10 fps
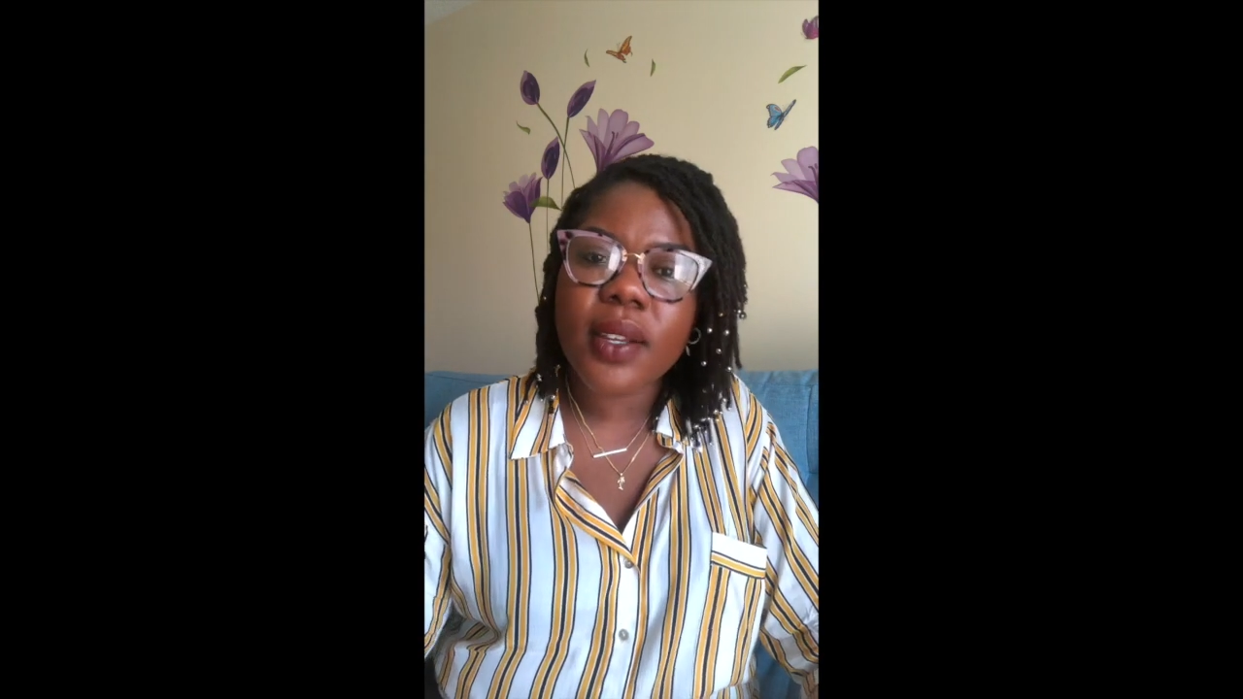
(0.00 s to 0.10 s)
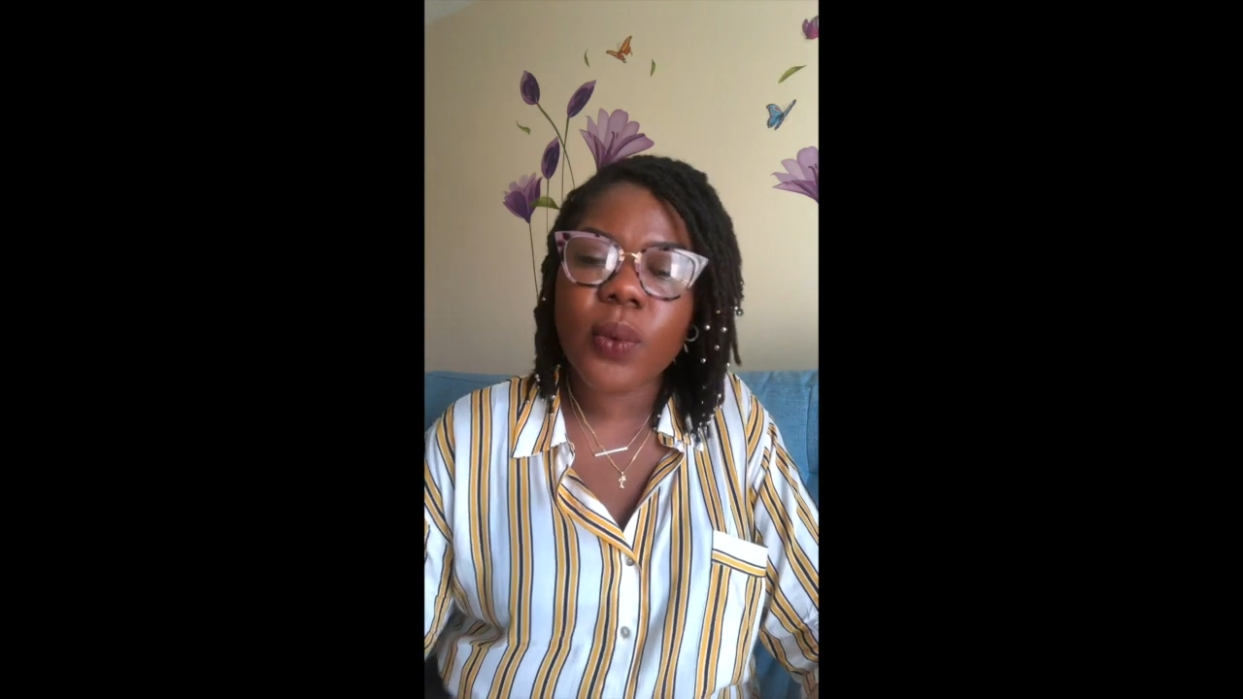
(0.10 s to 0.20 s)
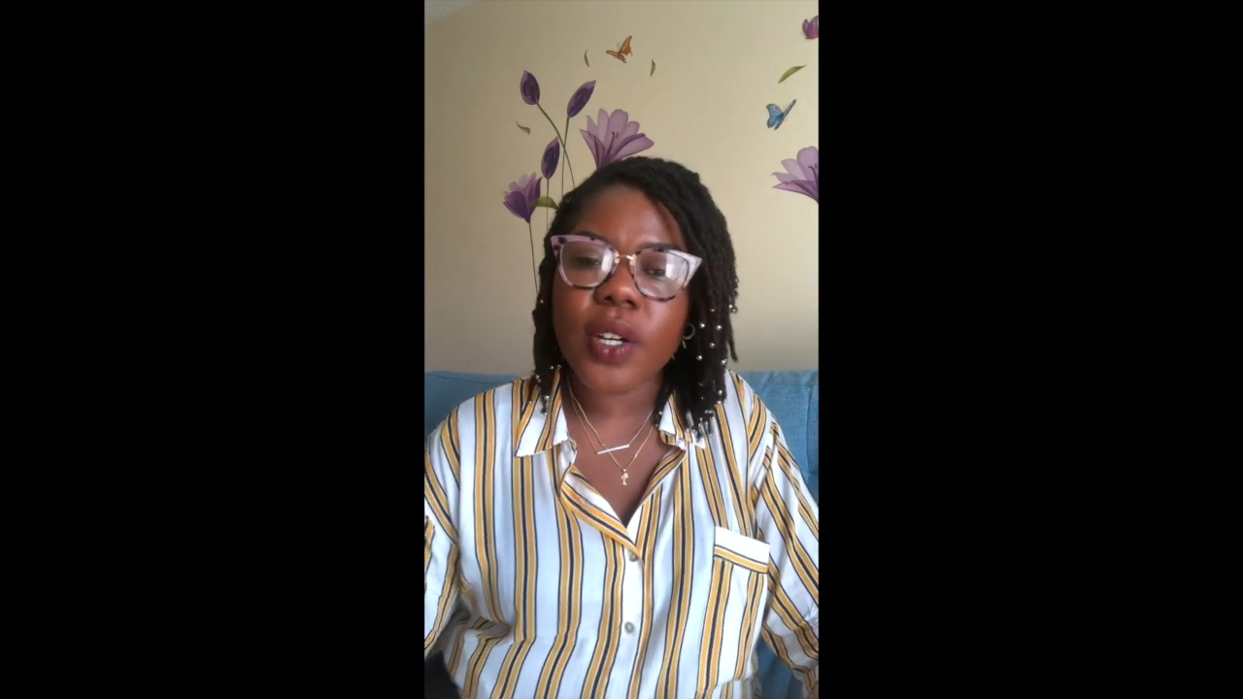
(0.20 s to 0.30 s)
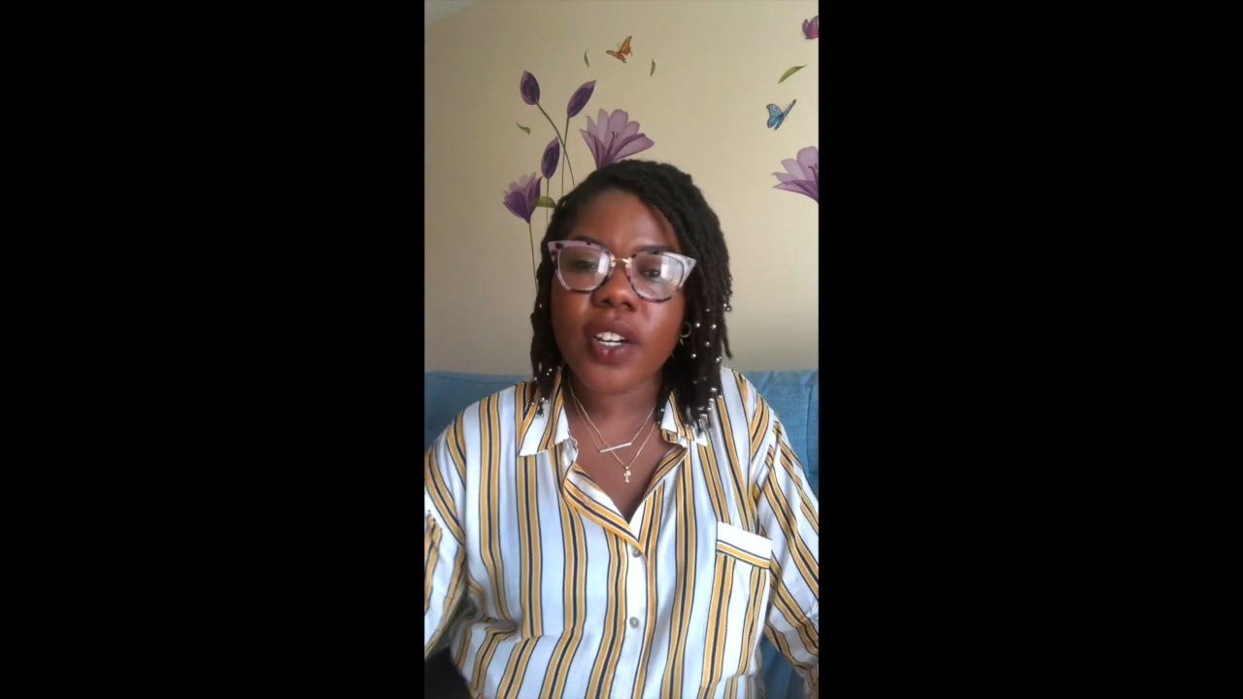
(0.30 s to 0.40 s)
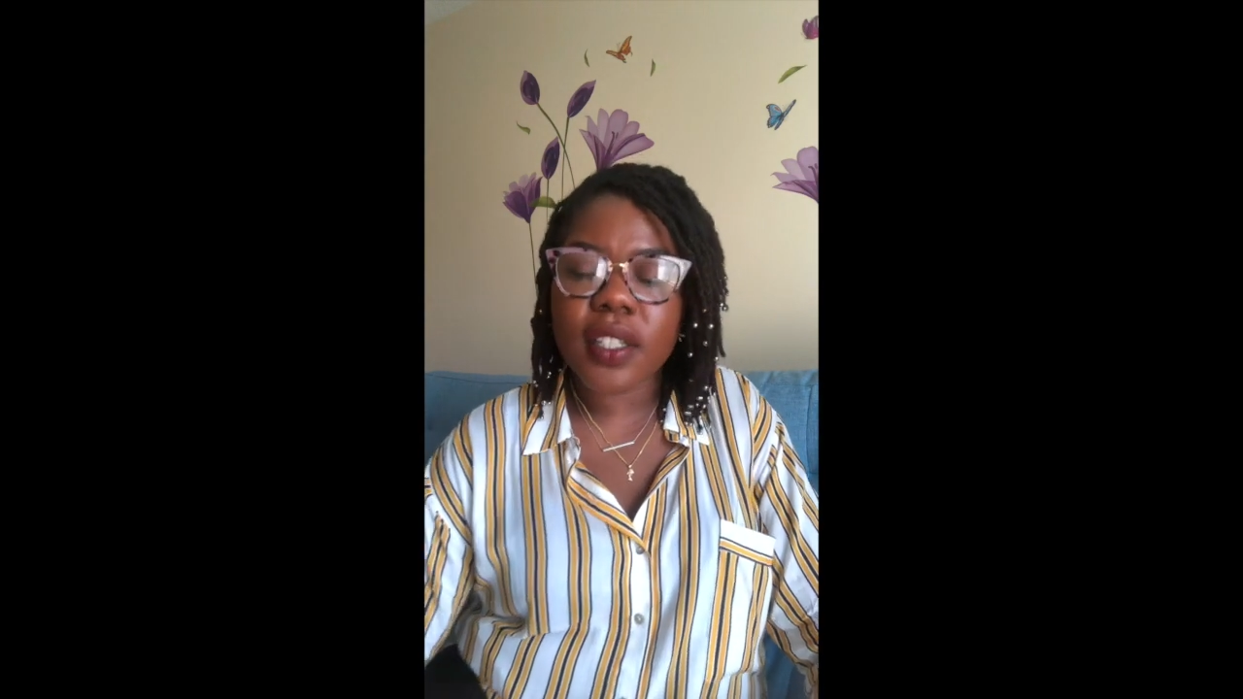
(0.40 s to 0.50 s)

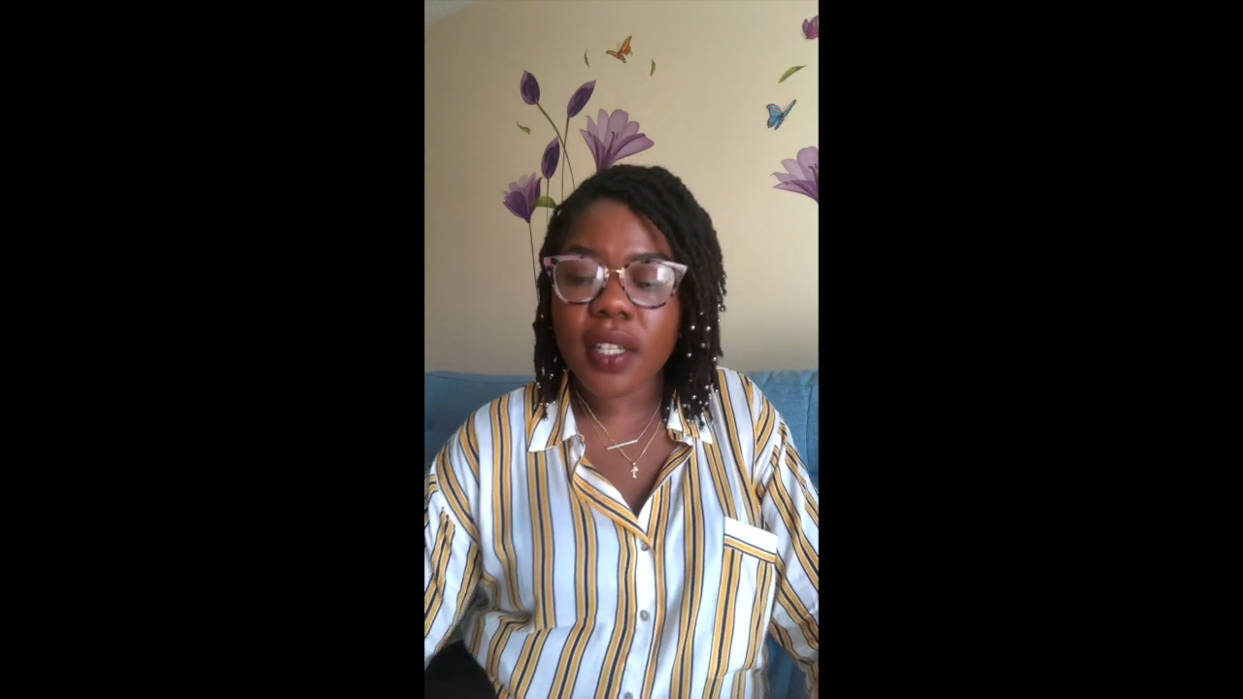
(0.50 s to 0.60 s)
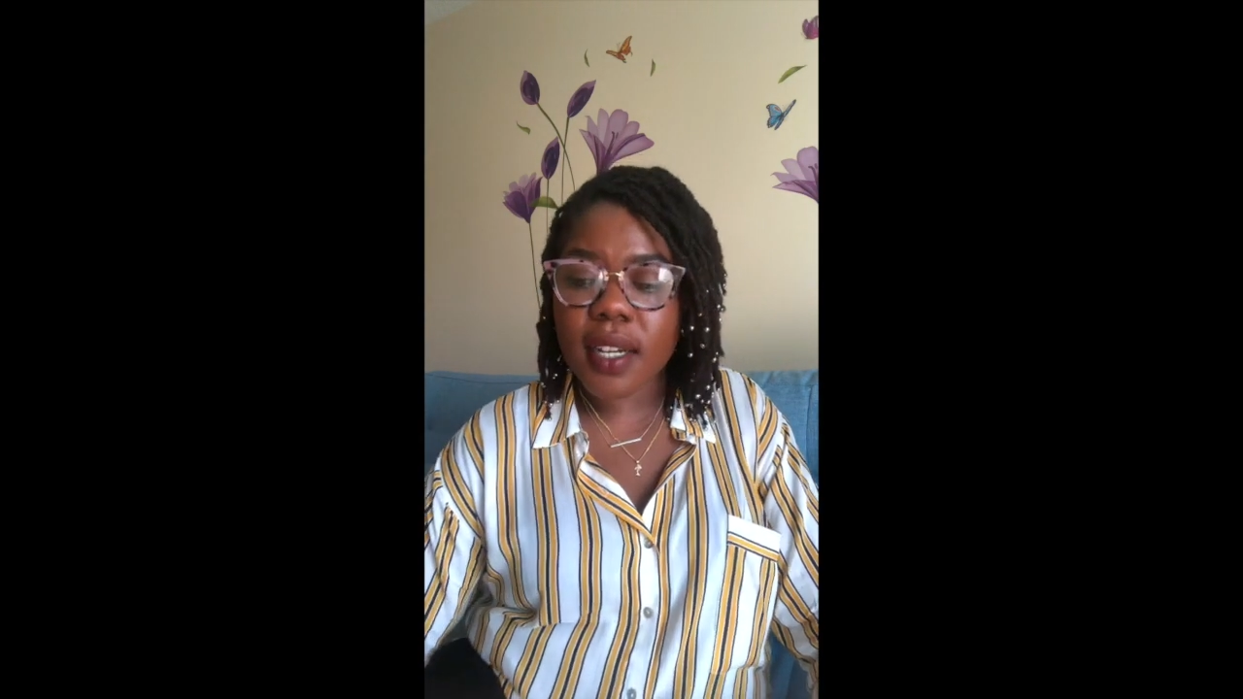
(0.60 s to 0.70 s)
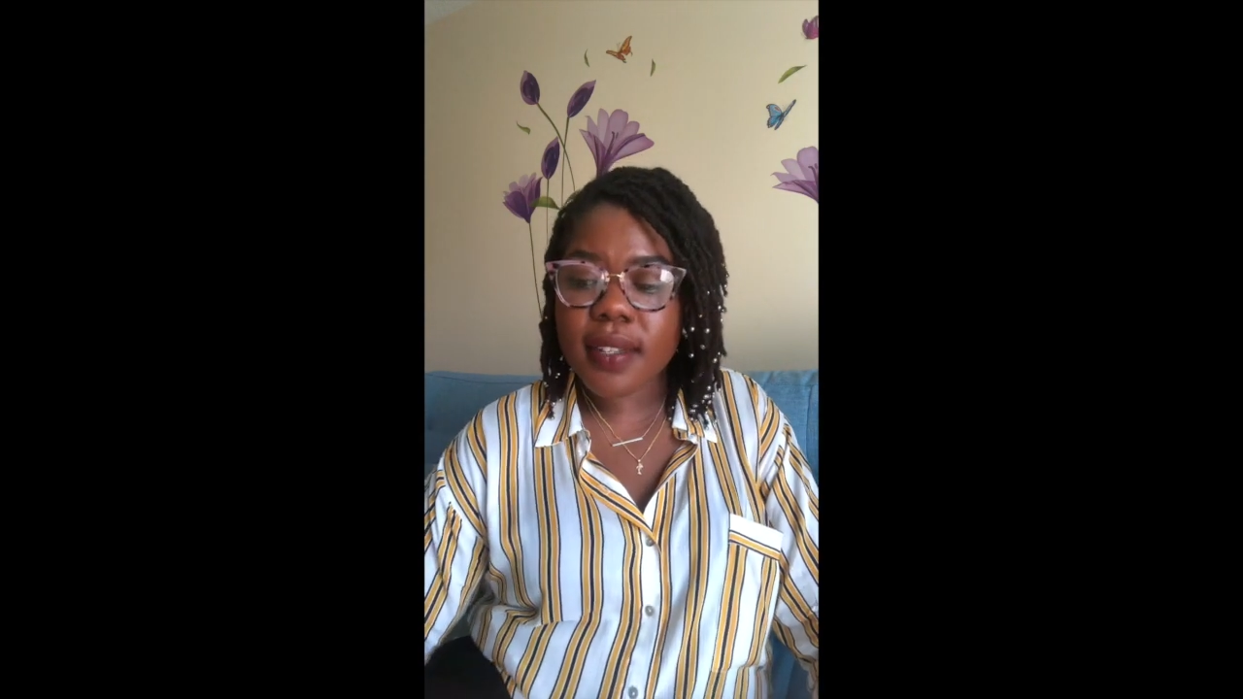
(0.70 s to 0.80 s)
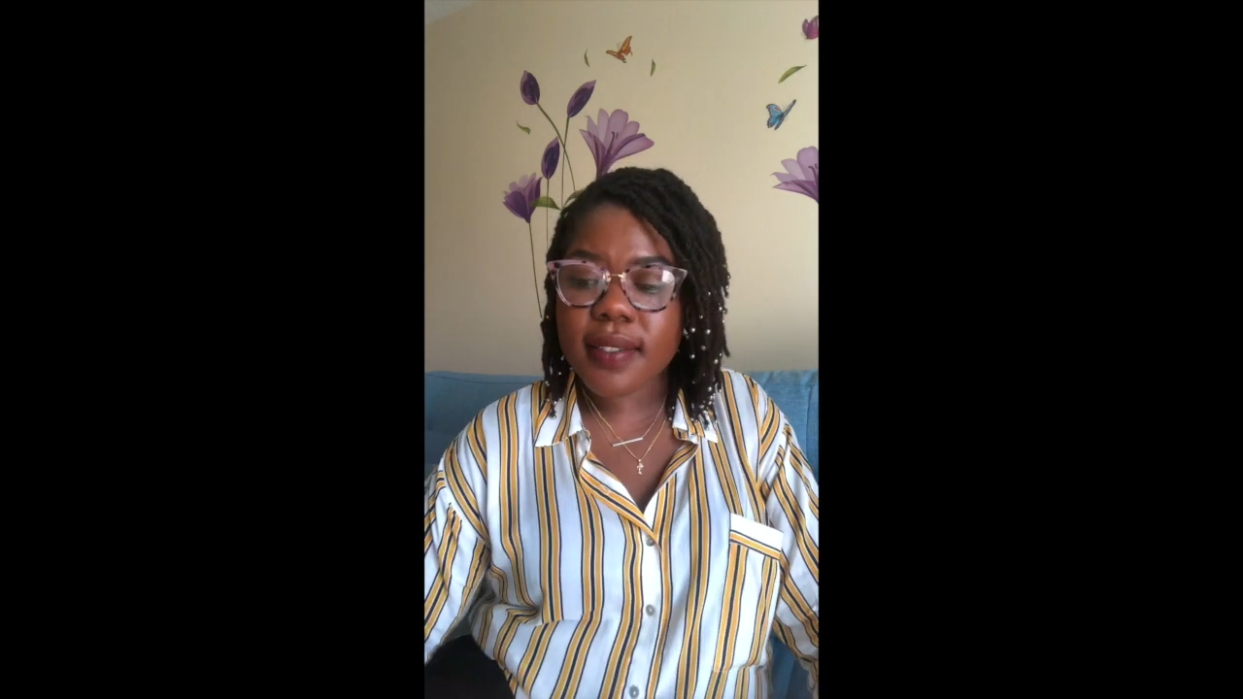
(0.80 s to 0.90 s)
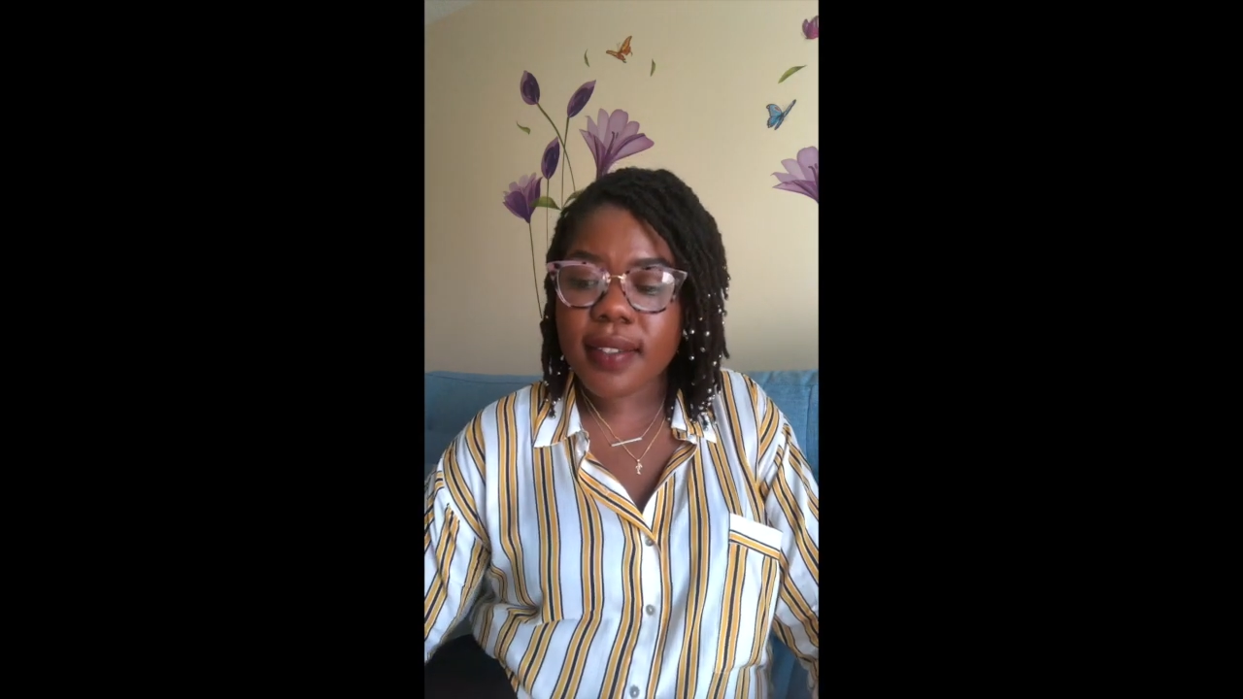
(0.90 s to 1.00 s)
in wearing
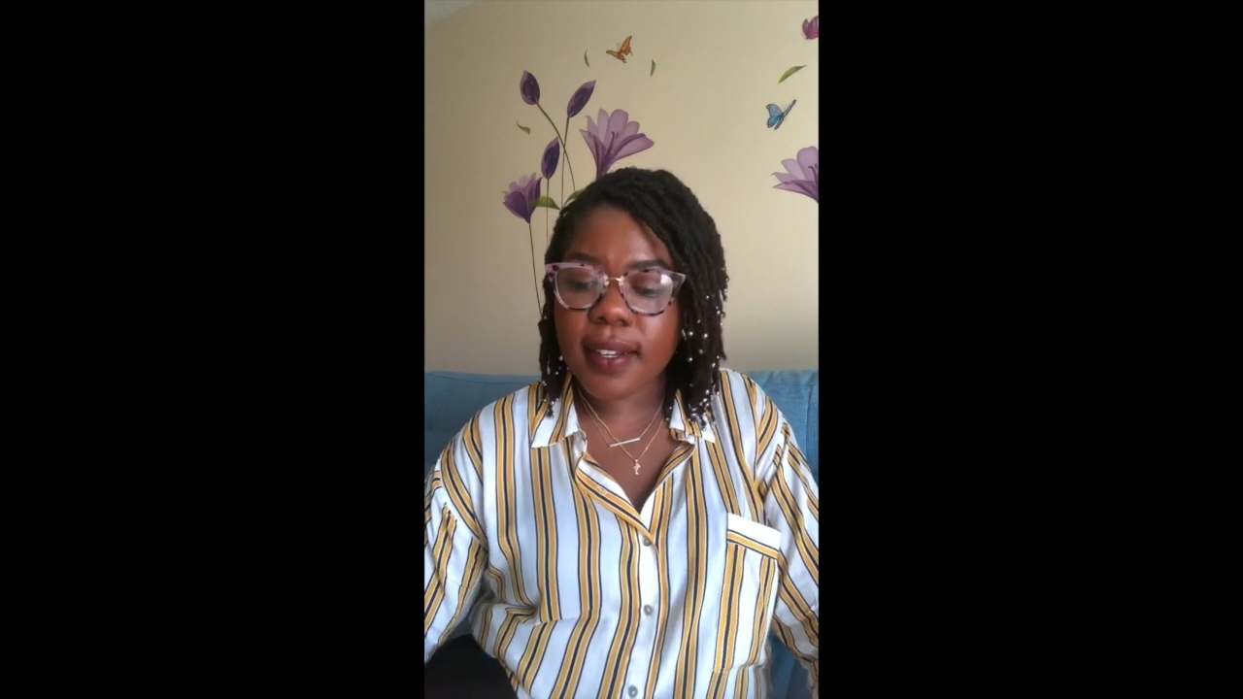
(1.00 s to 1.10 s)
locks,